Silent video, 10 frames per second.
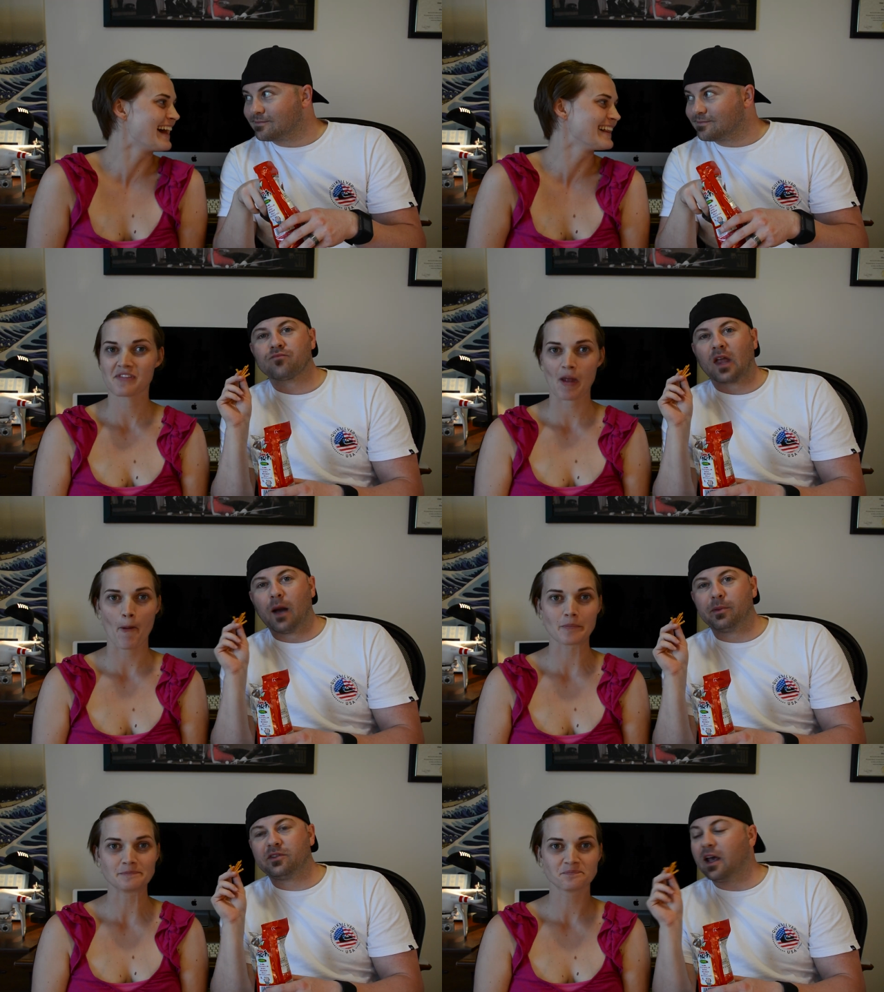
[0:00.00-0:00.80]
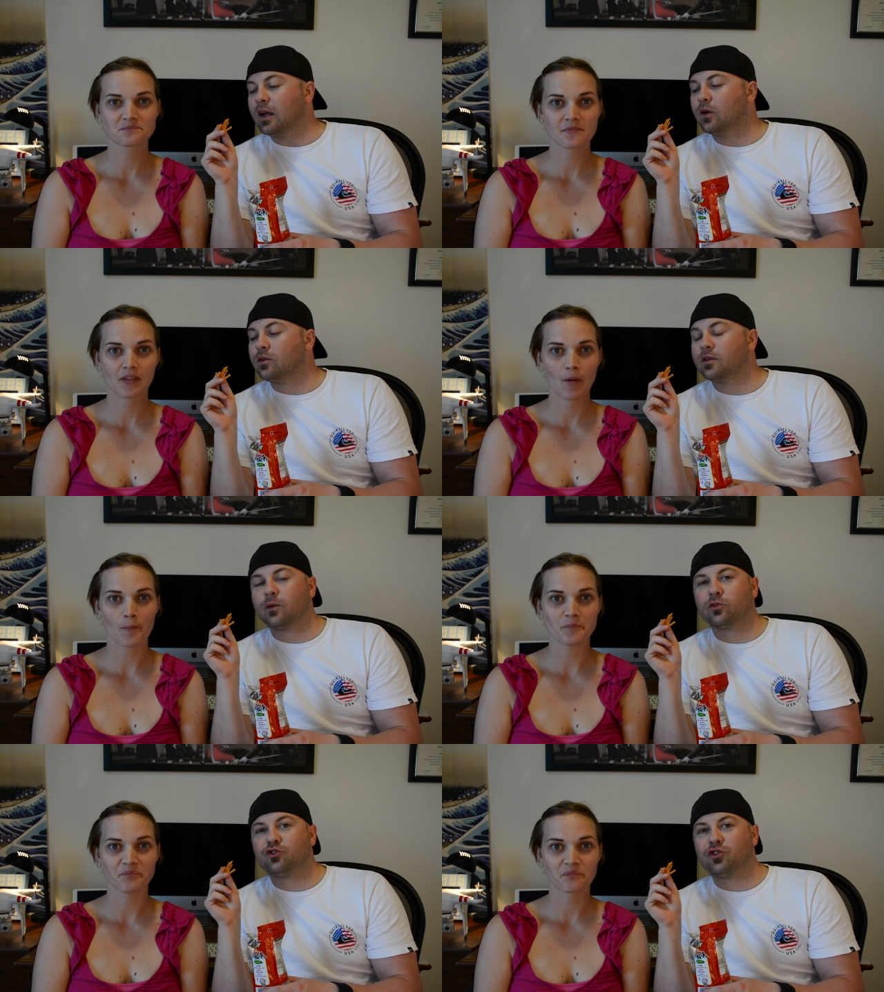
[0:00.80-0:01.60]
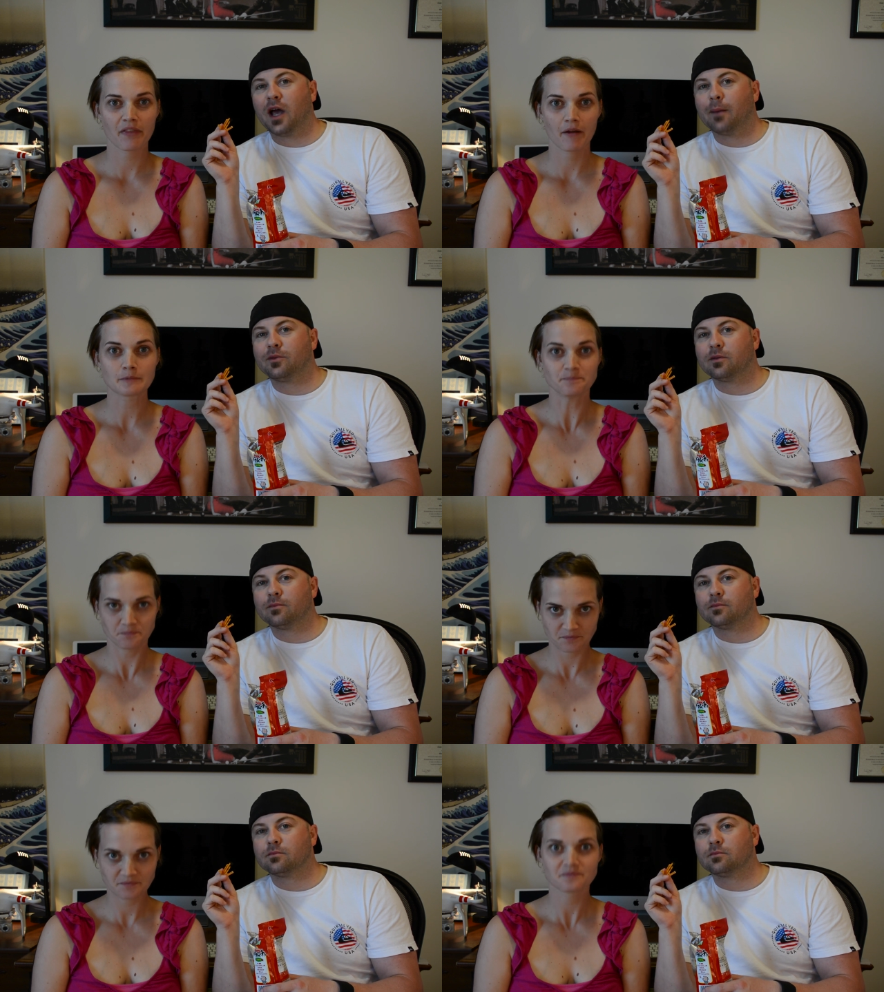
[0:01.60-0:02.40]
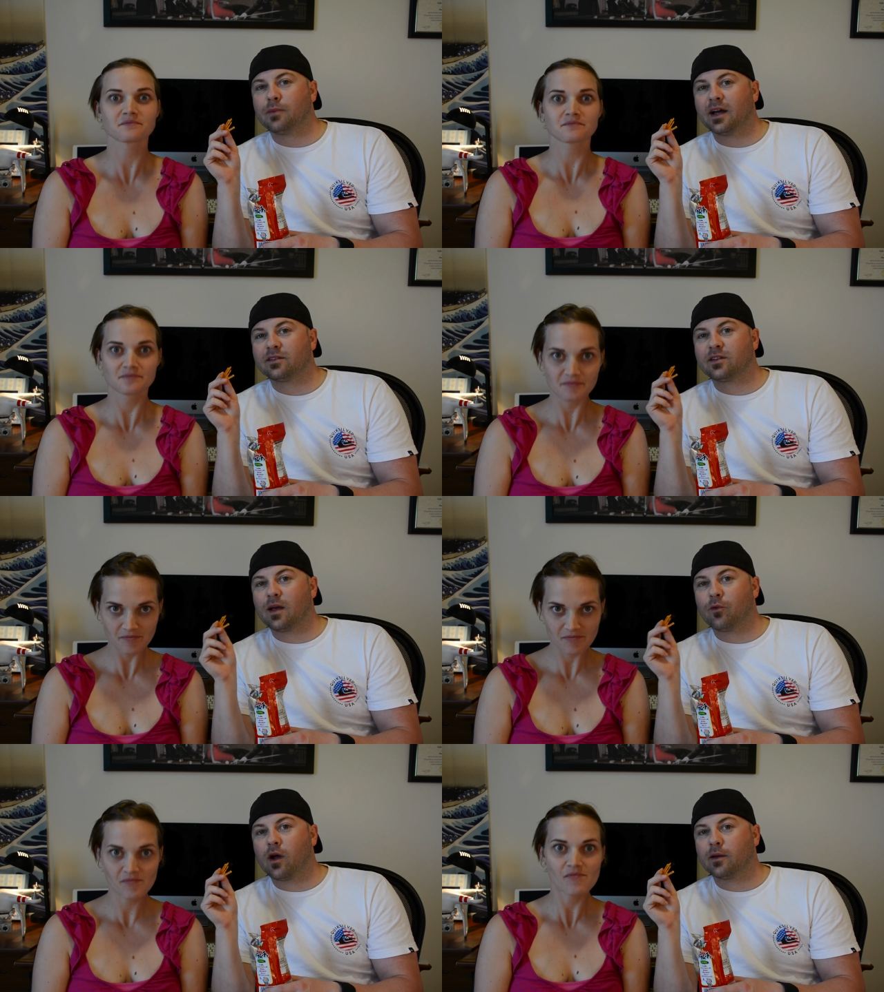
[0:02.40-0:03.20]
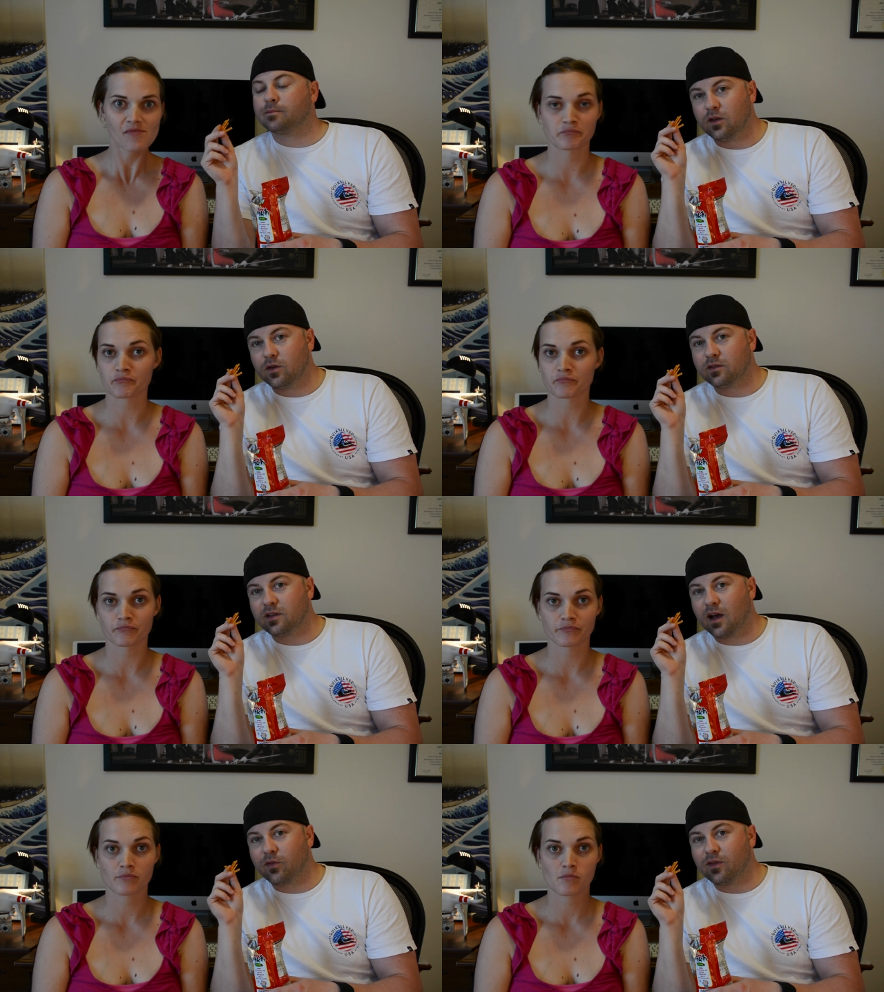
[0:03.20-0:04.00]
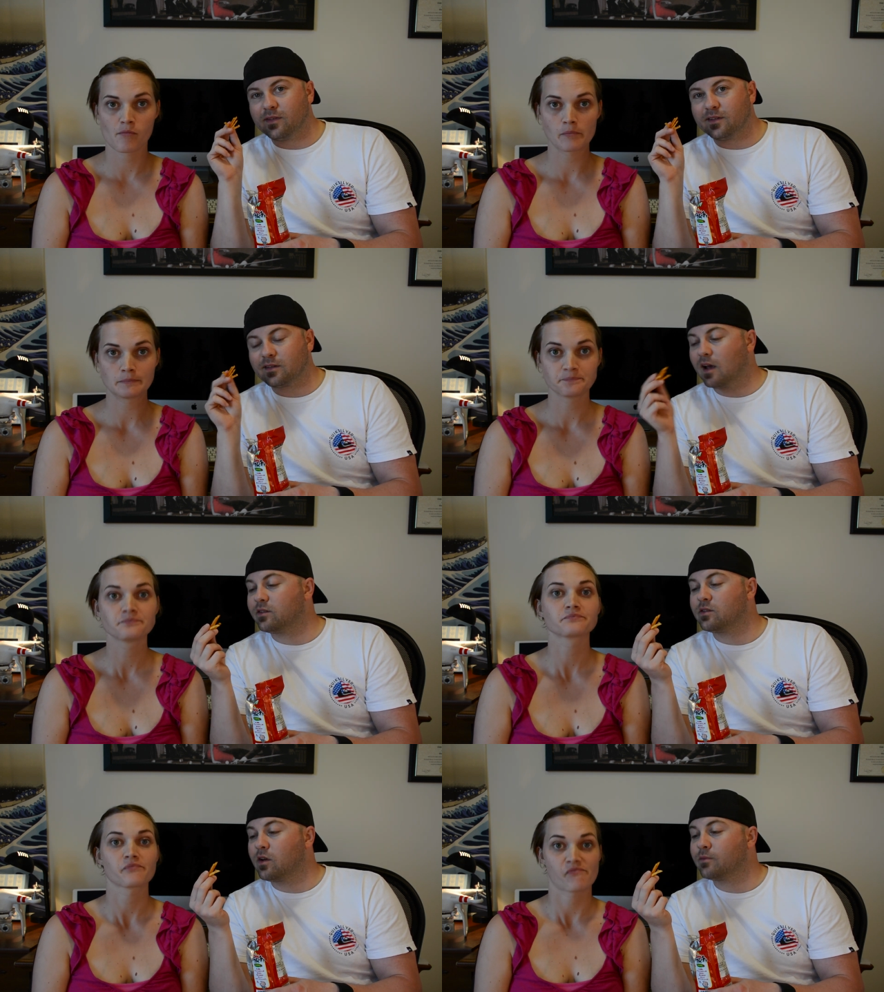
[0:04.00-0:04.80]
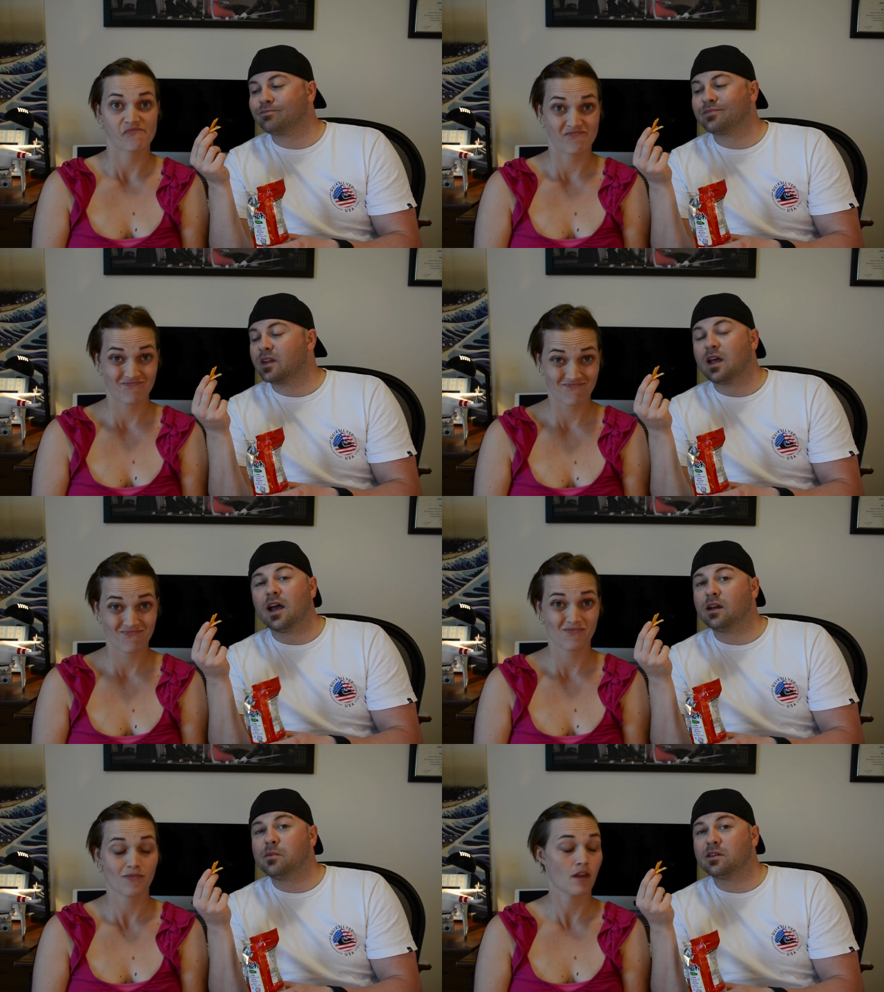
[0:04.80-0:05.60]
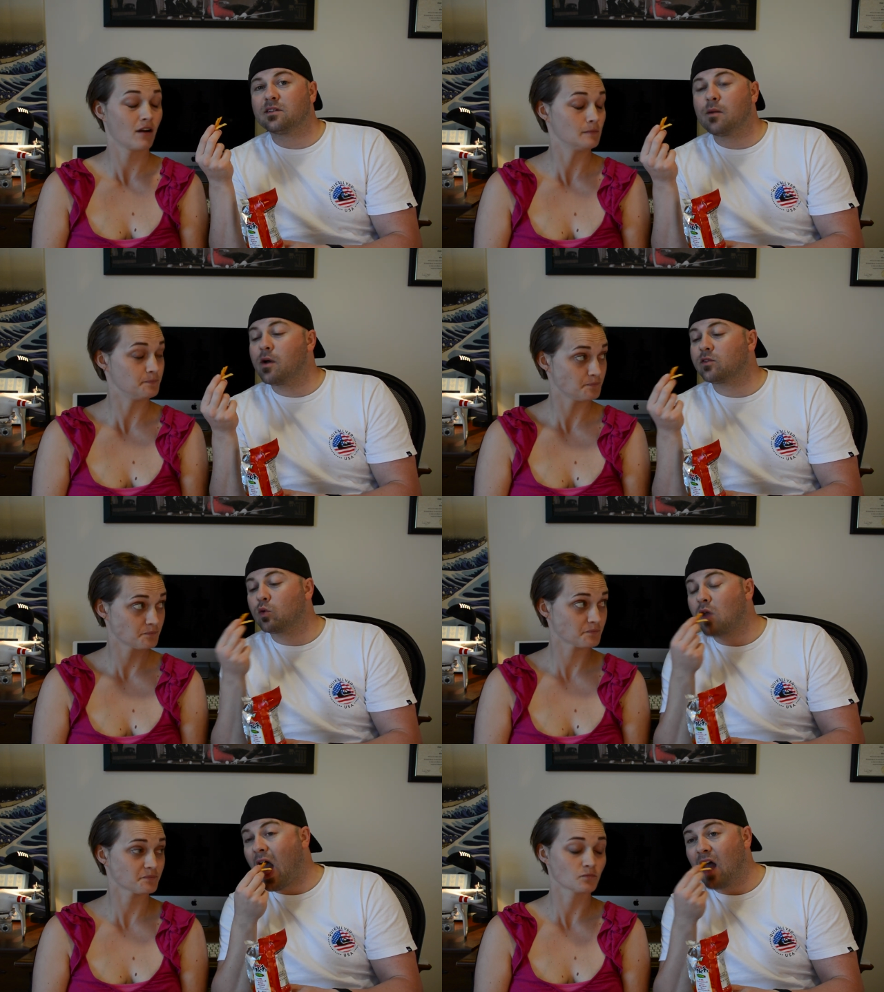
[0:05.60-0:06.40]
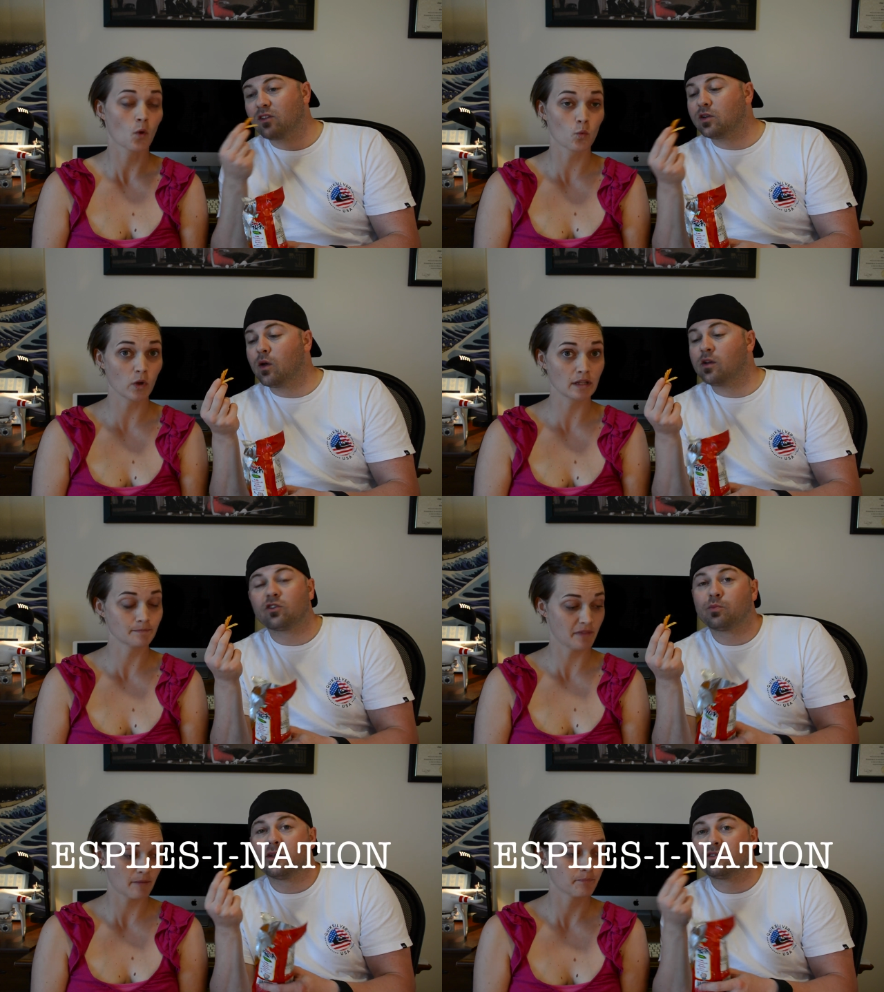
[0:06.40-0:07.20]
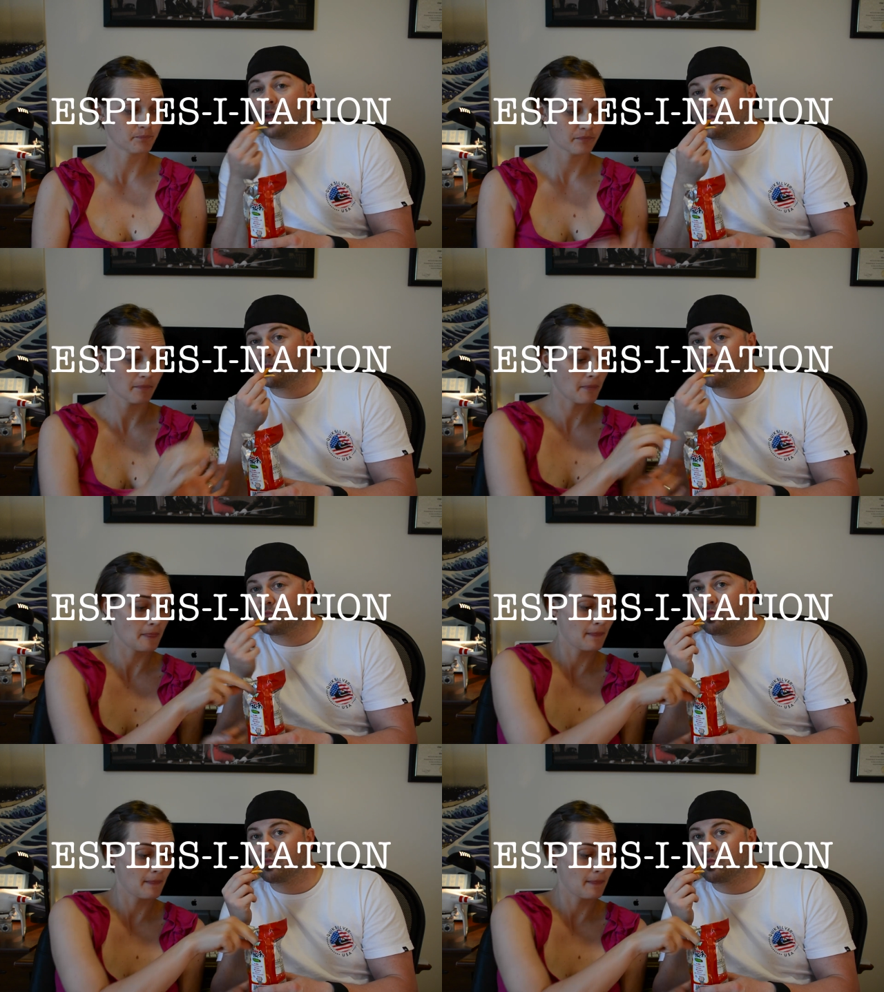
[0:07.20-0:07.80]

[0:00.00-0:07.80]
Speaker 1: like. A potato that was chopped by a samurai. You can see how thin these slices are. had to be a samurai sword. There's no other explanation.